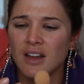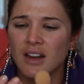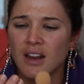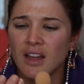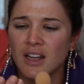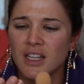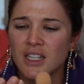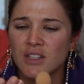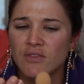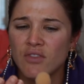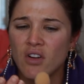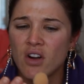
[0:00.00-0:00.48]

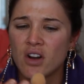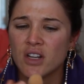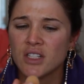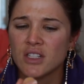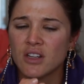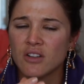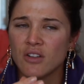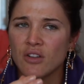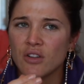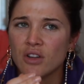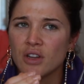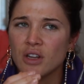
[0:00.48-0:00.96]
Like, as far as
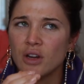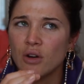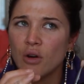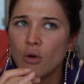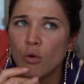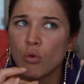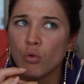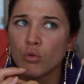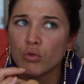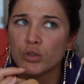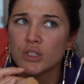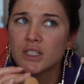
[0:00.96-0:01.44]
I know,
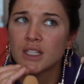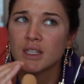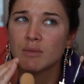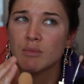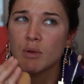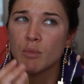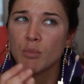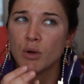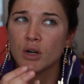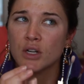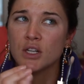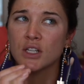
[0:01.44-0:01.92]
all
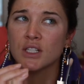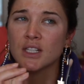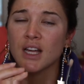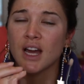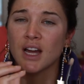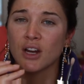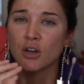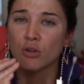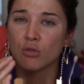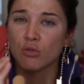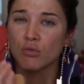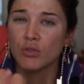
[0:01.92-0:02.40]
Sigma brushes
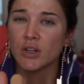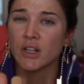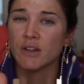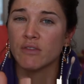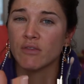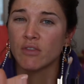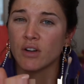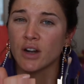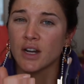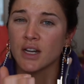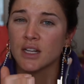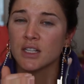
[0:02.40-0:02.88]
are
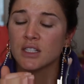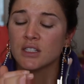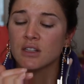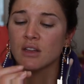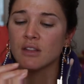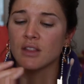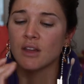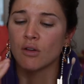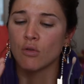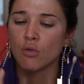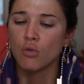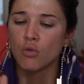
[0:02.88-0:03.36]
cruelty-free,
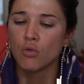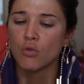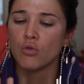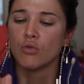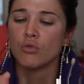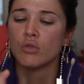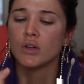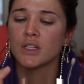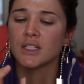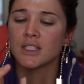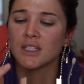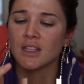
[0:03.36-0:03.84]
so they're
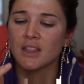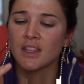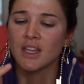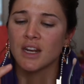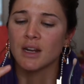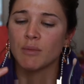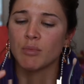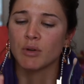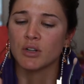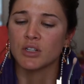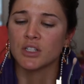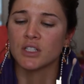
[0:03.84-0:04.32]
all
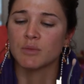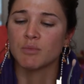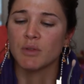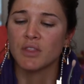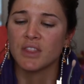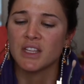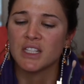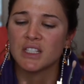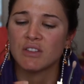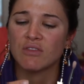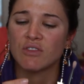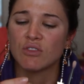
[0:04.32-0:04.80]
synthetic brushes,
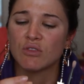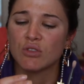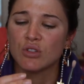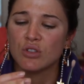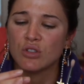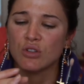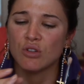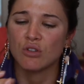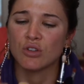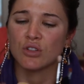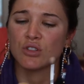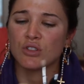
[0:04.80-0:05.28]
but this
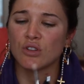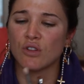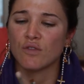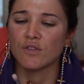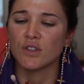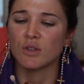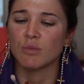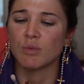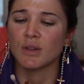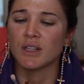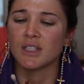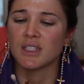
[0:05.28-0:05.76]
feels so
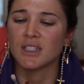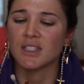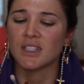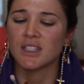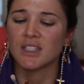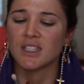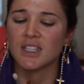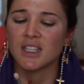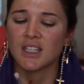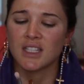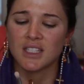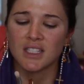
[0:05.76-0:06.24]
soft to be
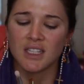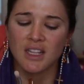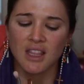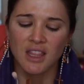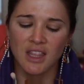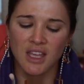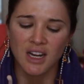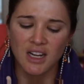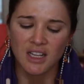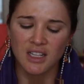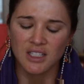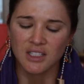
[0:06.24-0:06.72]

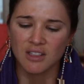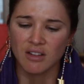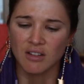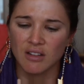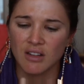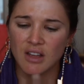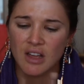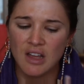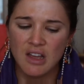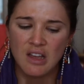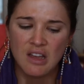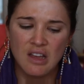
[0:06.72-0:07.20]
synthetic, so
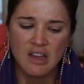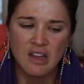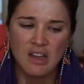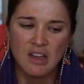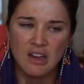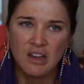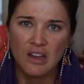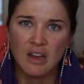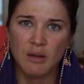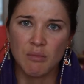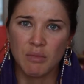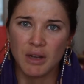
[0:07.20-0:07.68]

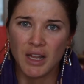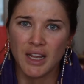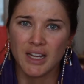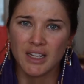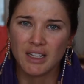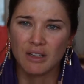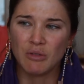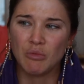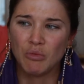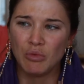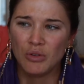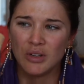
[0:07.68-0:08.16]
I'm
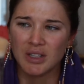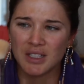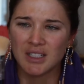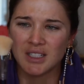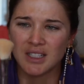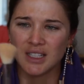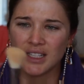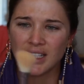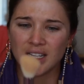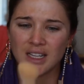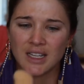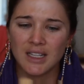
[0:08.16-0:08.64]
like, what
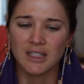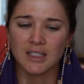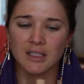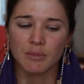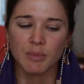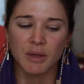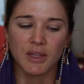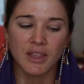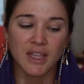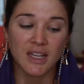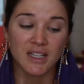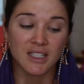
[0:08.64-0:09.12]
the
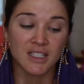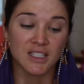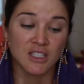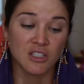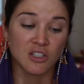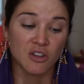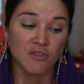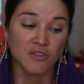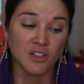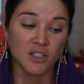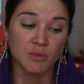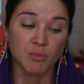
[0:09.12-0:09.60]
hell? But that's the
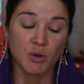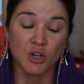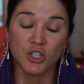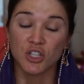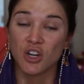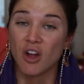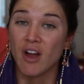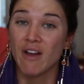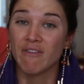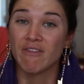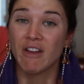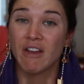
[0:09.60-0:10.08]
softest
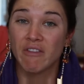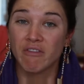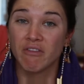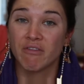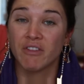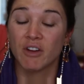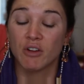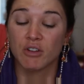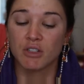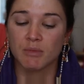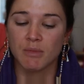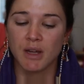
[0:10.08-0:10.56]
brush I've ever
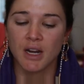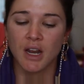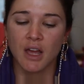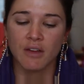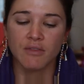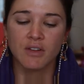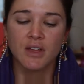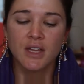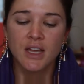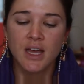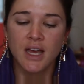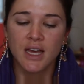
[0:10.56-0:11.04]
felt in my
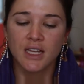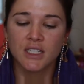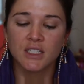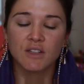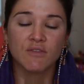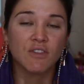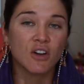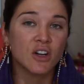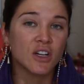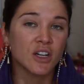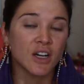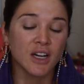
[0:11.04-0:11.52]
life.
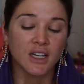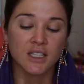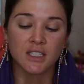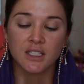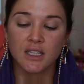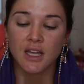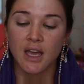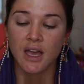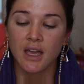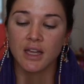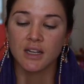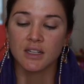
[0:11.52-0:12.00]
So very
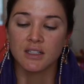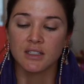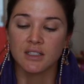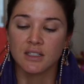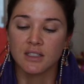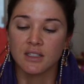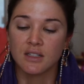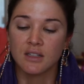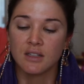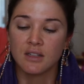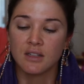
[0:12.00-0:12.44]
nice, and